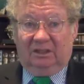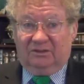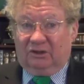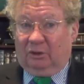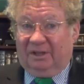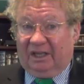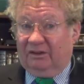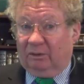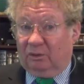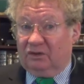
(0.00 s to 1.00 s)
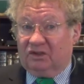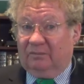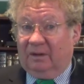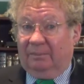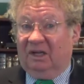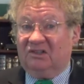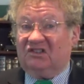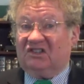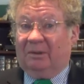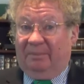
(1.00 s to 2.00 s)
So began the worship of
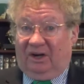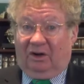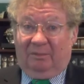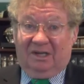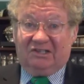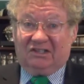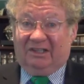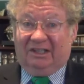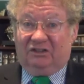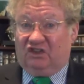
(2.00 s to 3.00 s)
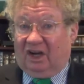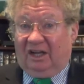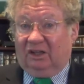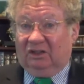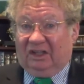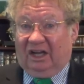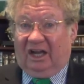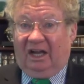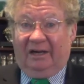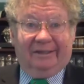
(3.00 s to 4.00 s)
Semiramis and the child
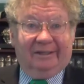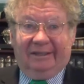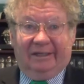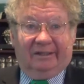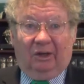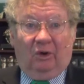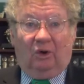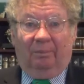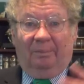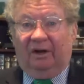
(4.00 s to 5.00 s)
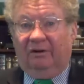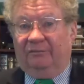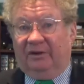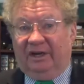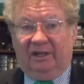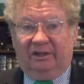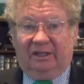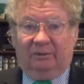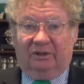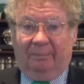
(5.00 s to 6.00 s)
god and the whole
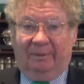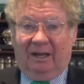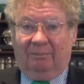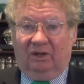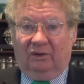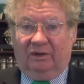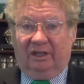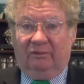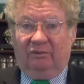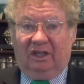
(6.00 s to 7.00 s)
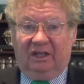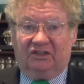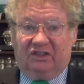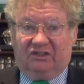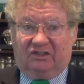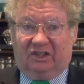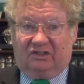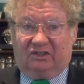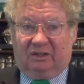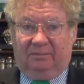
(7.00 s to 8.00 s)
paraphernalia with the Babylonian religious
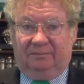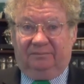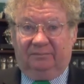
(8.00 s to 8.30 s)
system.